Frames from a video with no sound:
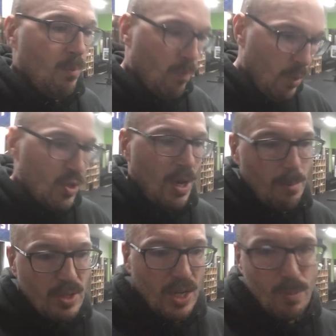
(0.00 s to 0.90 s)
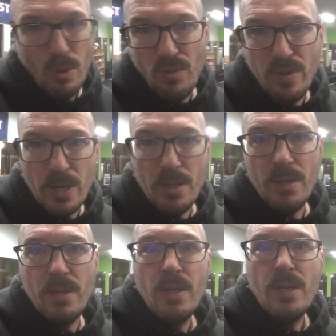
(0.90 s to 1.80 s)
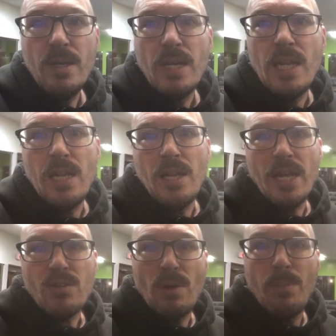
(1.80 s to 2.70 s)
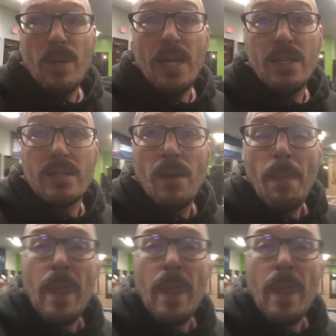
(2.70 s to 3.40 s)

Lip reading: Push up, touch both feet, and then the next rep begins.